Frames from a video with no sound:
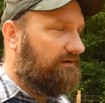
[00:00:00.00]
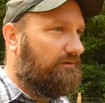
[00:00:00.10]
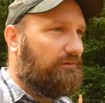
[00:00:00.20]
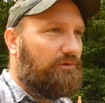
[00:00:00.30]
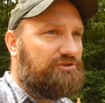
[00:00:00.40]
know, a
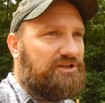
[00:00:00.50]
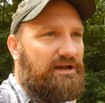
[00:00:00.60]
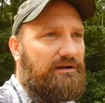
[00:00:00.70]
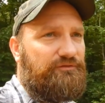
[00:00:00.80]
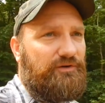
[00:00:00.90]
little
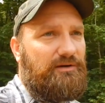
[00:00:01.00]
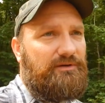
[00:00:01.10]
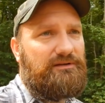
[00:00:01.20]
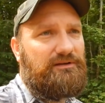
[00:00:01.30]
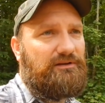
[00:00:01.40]
shock from
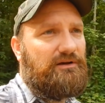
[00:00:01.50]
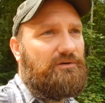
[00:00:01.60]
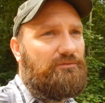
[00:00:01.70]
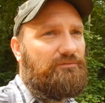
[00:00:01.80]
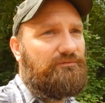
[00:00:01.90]
it, you
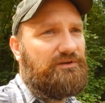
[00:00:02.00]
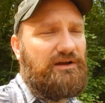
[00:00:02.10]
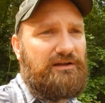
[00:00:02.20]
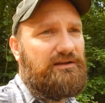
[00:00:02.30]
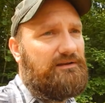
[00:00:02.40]
know,
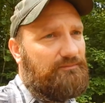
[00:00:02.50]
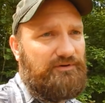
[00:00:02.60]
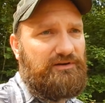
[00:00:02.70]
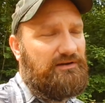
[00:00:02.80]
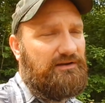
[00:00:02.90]
cutting it and
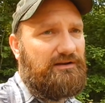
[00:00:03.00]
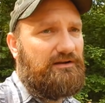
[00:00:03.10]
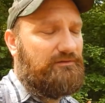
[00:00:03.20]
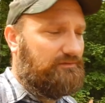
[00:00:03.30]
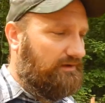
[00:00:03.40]
putting it in
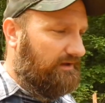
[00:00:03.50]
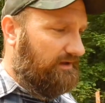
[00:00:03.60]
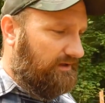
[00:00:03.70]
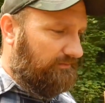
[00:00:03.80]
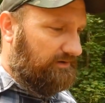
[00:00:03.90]
there.
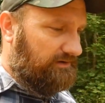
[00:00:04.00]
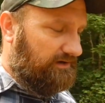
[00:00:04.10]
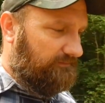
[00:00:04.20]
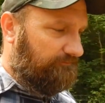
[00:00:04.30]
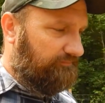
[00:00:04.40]
But
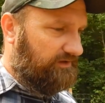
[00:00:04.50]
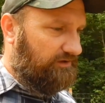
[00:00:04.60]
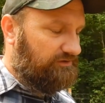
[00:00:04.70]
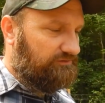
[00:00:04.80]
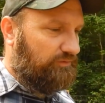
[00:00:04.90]
um,
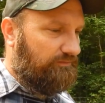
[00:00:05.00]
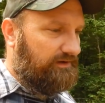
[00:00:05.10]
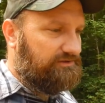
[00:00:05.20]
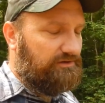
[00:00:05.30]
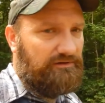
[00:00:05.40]
you just want to
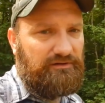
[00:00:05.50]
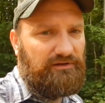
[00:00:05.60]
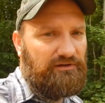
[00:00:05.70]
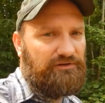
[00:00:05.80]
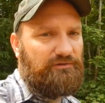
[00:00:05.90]
make sure,
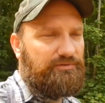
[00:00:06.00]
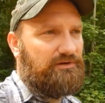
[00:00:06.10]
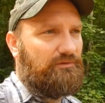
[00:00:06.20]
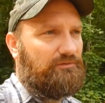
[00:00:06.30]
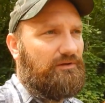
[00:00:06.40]
you know, you don't put
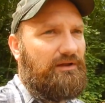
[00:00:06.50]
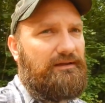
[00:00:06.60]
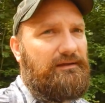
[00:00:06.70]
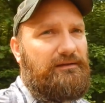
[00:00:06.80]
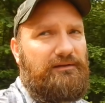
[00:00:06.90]
no
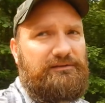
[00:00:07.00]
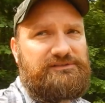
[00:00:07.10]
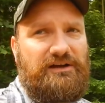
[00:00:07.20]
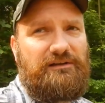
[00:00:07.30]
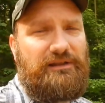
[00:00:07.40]

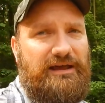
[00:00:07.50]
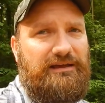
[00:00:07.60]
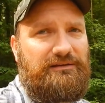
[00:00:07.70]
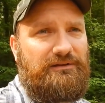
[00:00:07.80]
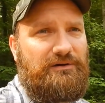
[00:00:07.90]

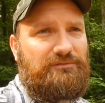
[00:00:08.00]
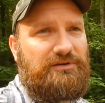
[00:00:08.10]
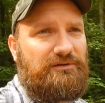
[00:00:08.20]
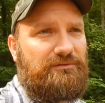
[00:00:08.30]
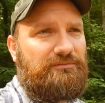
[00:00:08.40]
sunlight, you know,
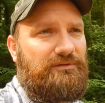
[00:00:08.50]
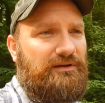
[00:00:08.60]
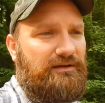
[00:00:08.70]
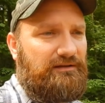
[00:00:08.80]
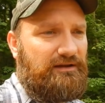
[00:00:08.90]
till
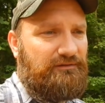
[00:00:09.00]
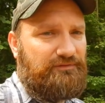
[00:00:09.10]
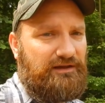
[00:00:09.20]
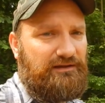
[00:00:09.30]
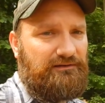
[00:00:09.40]

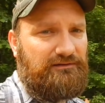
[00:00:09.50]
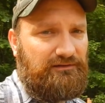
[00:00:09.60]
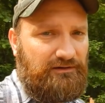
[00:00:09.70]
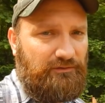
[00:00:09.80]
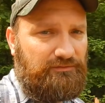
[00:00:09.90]
everything,
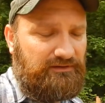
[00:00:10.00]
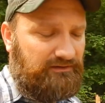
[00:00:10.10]
you know,